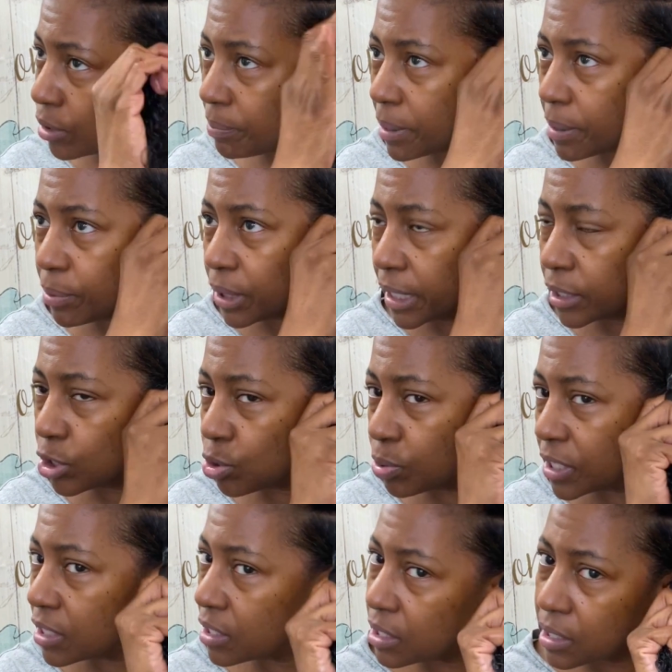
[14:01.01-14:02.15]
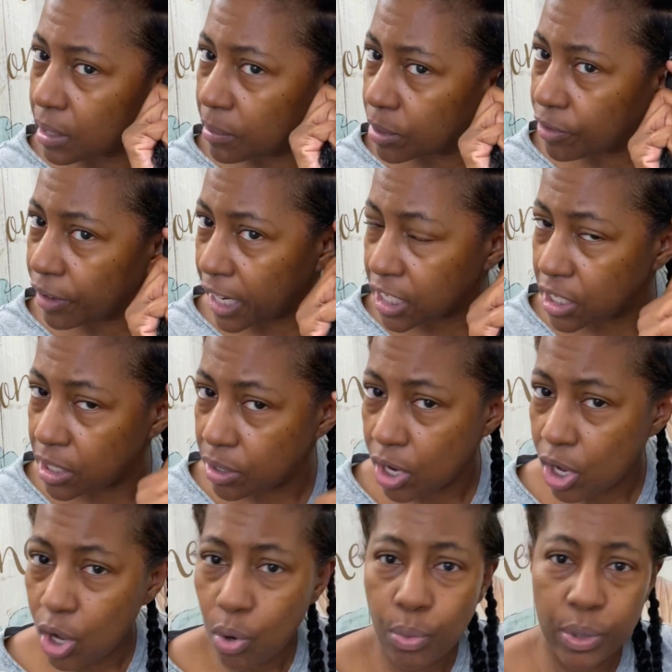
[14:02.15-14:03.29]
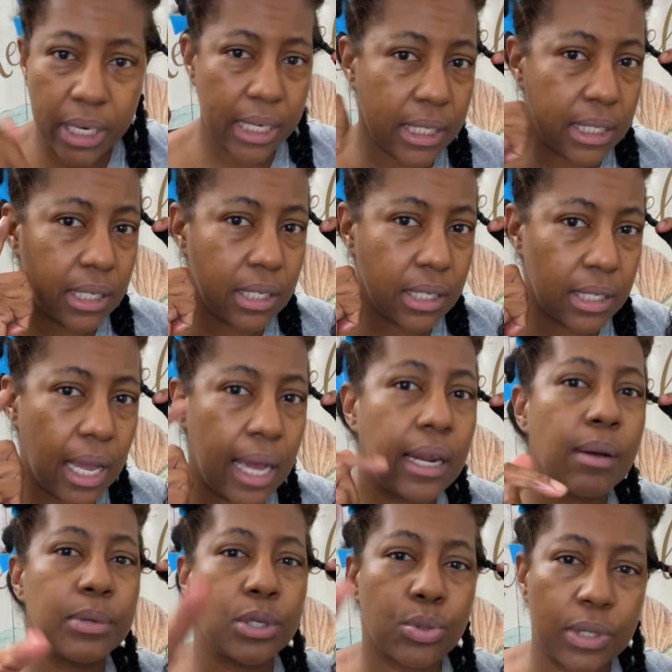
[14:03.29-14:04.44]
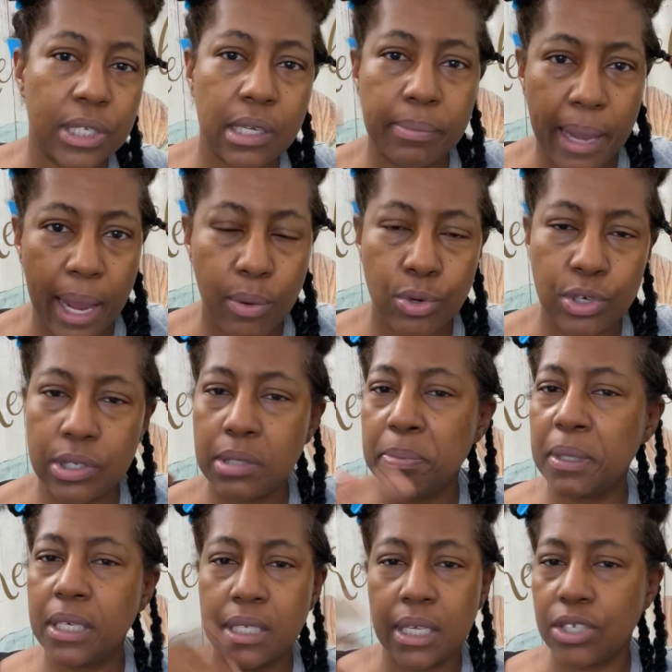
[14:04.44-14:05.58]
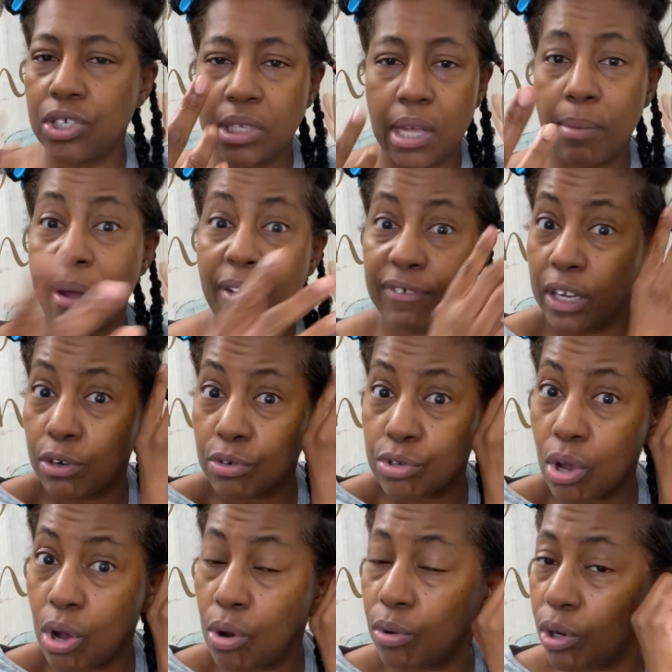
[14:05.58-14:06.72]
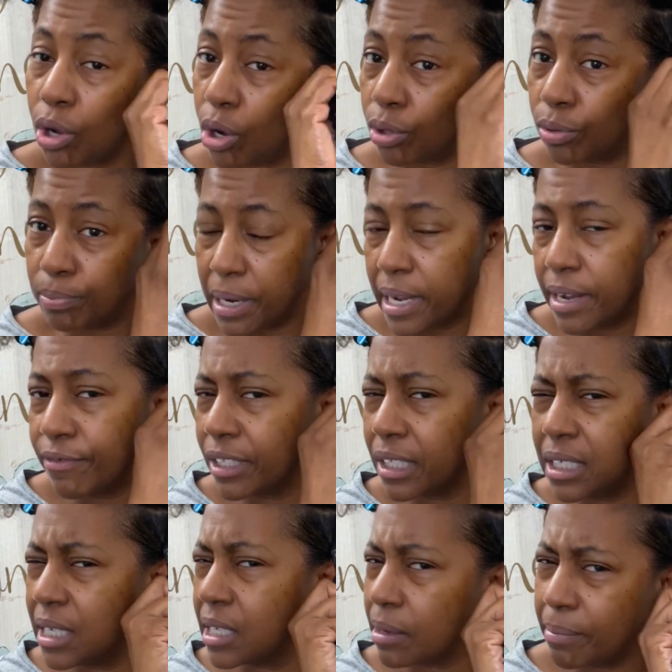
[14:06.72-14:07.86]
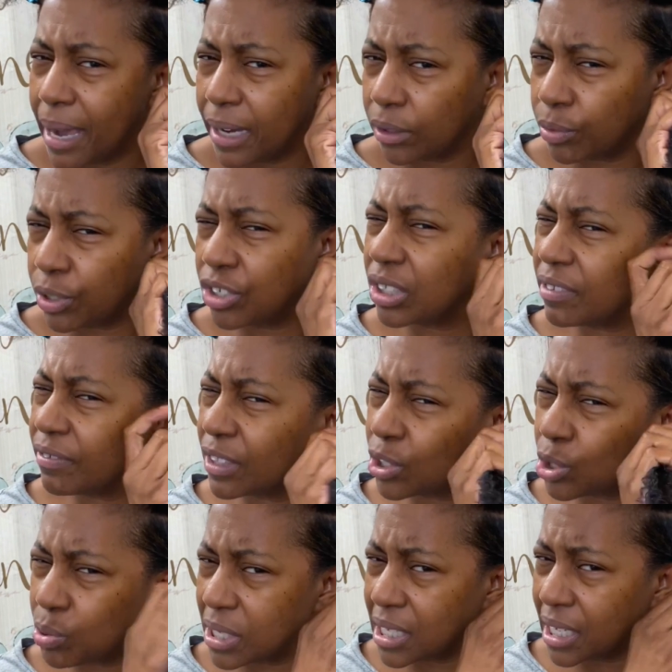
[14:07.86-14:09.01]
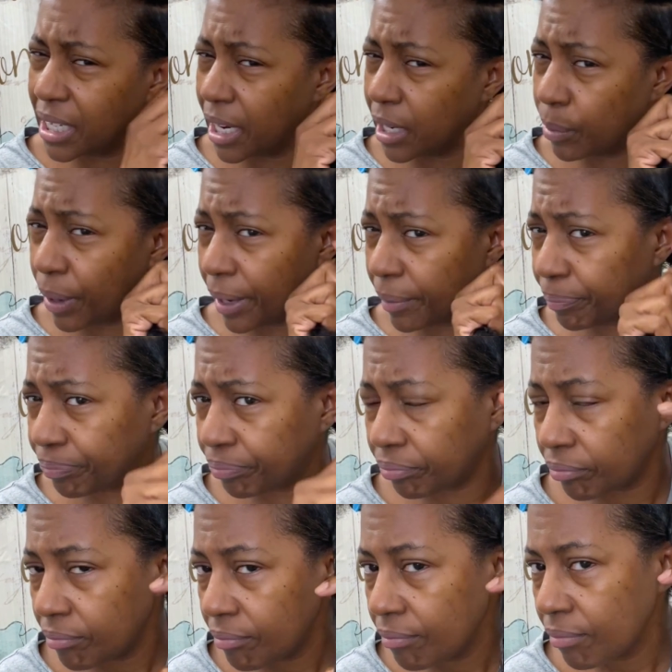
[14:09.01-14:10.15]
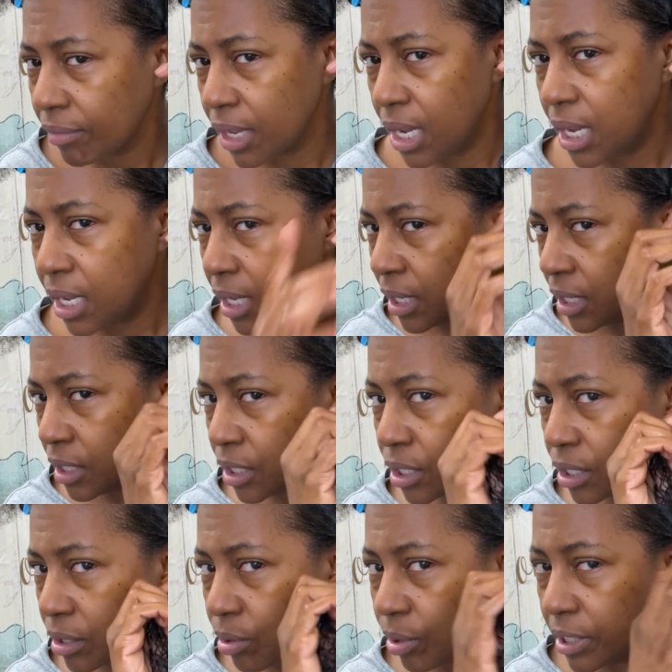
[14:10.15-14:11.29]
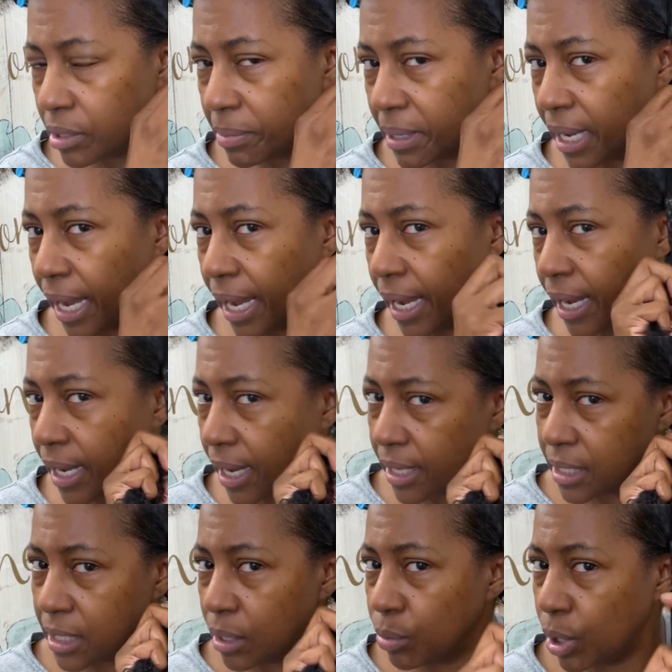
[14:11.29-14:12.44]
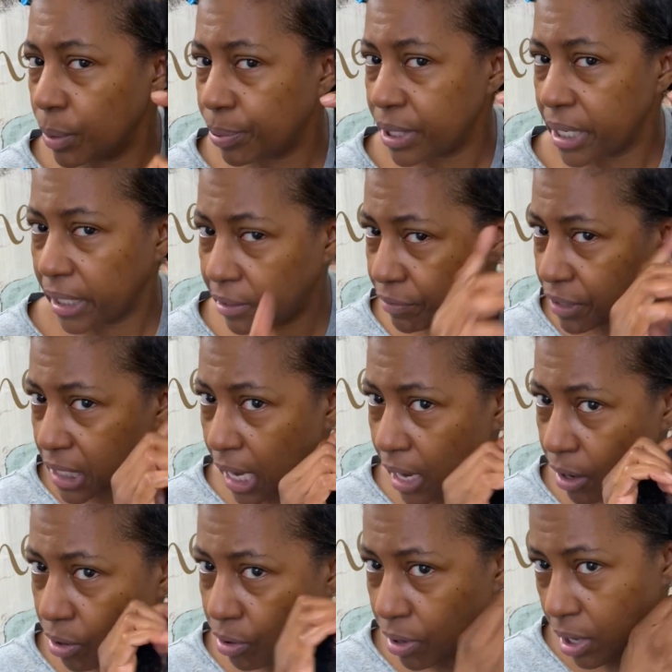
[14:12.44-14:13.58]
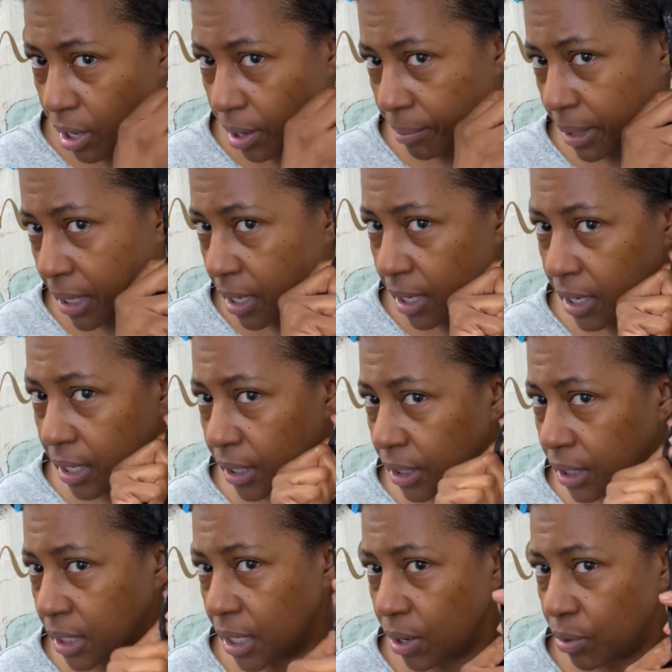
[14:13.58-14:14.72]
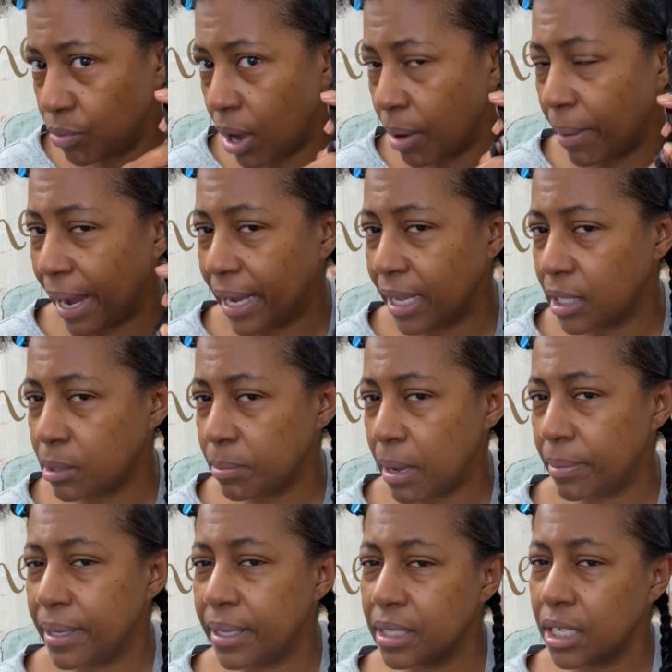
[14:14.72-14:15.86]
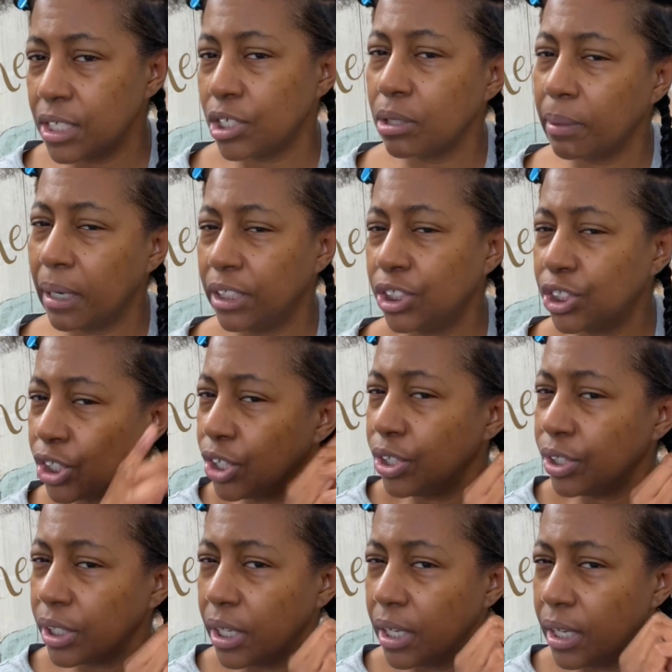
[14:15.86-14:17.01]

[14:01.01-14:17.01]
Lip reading: people like to twist in the same direction. When I to this side, I'll be twisting backwards because that's just how my fingers go. But it really doesn't matter when you're leaving the twist in anyway. This is going to be a somewhat protective style because while my ends may be touching my shirt,